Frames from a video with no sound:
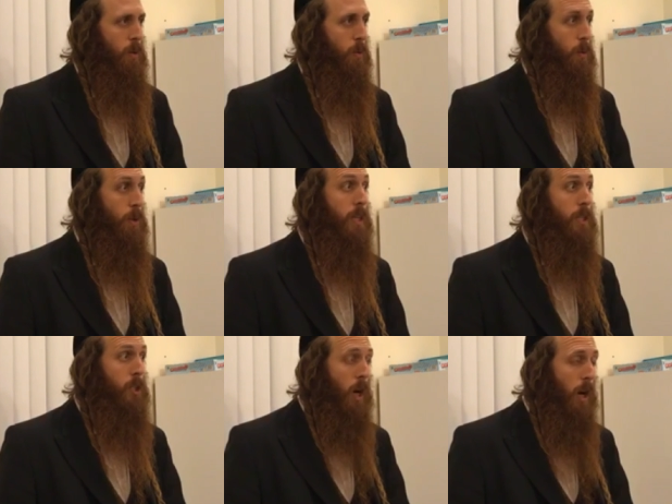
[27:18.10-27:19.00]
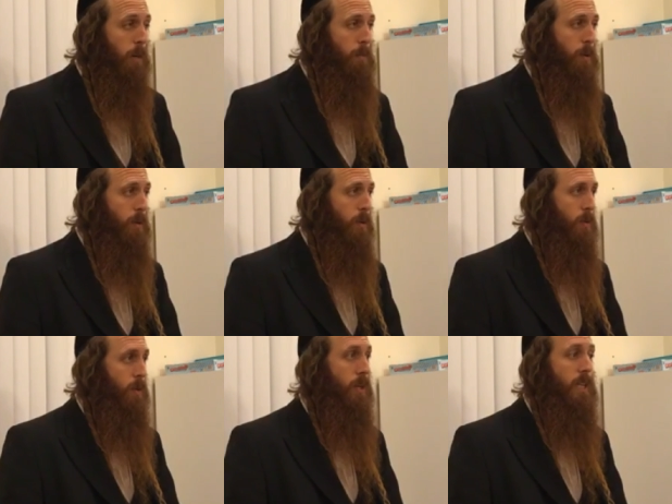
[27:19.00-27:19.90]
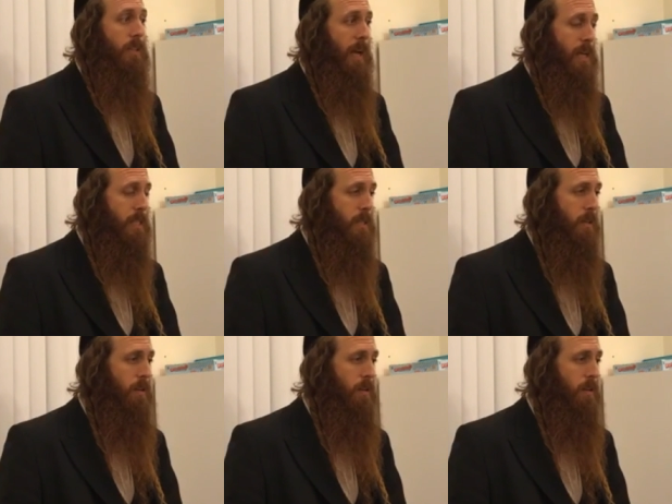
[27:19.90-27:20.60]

We're in a job. We're in a test.